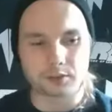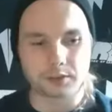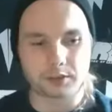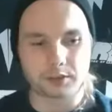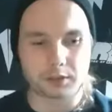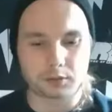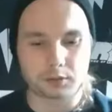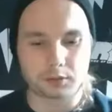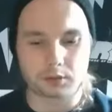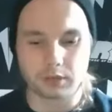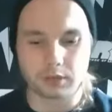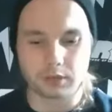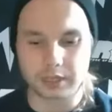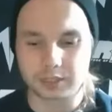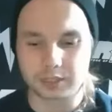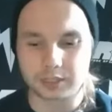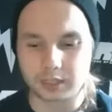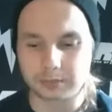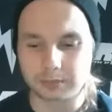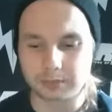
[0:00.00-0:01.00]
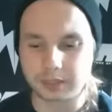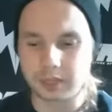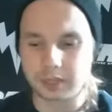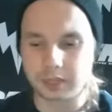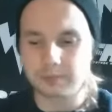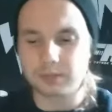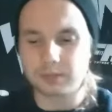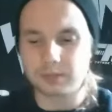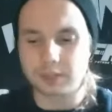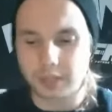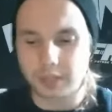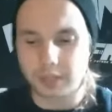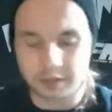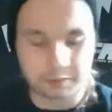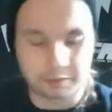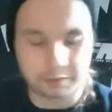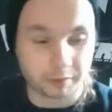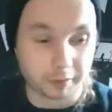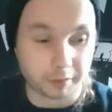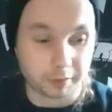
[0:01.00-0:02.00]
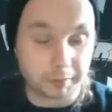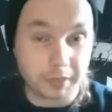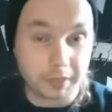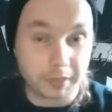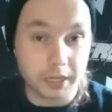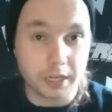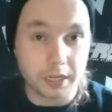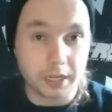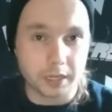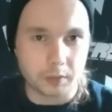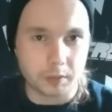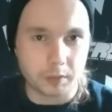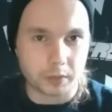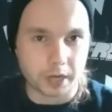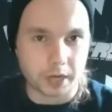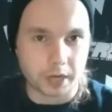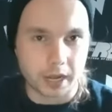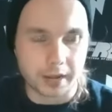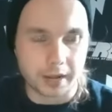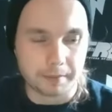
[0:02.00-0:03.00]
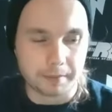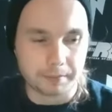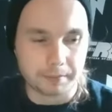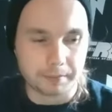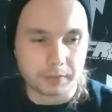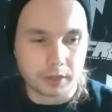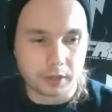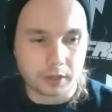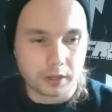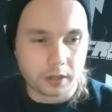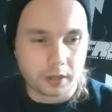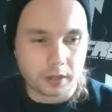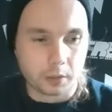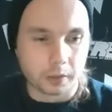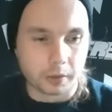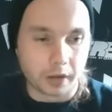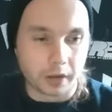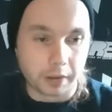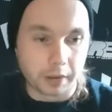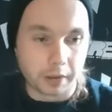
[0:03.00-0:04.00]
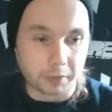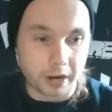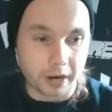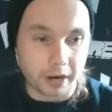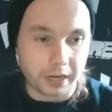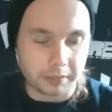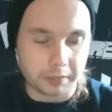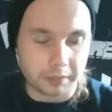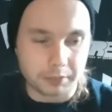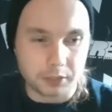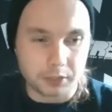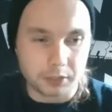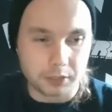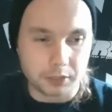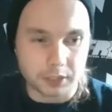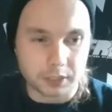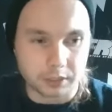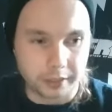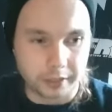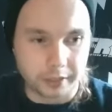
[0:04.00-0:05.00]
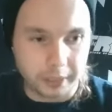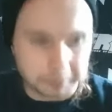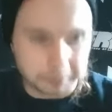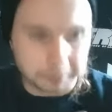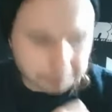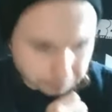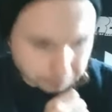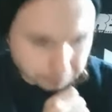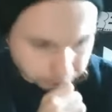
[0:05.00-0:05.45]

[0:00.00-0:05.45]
really cool. And sometimes, for me, when I'm writing musically,